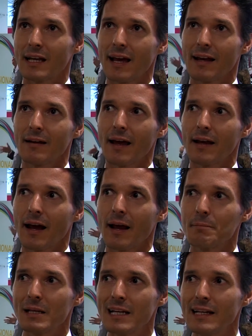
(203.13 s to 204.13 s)
And I
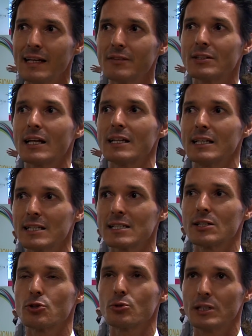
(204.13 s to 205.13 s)
believe that it is
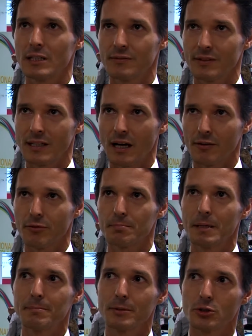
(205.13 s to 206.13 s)
intuitive enough for
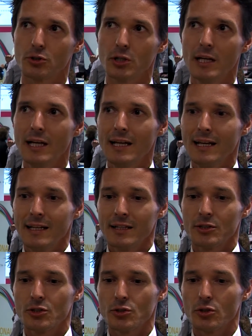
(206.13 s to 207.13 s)
people to
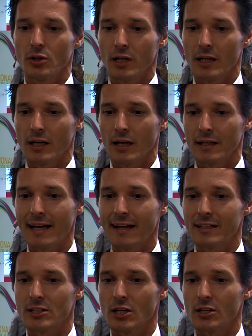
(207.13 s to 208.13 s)
get
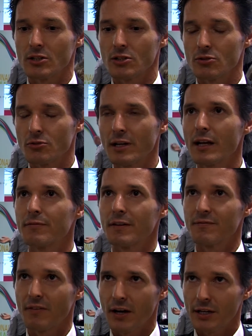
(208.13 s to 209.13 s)
rid of it
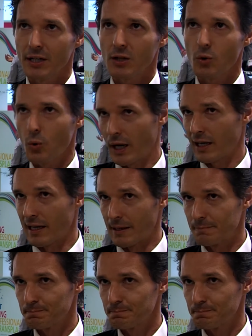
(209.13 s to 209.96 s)
very quickly.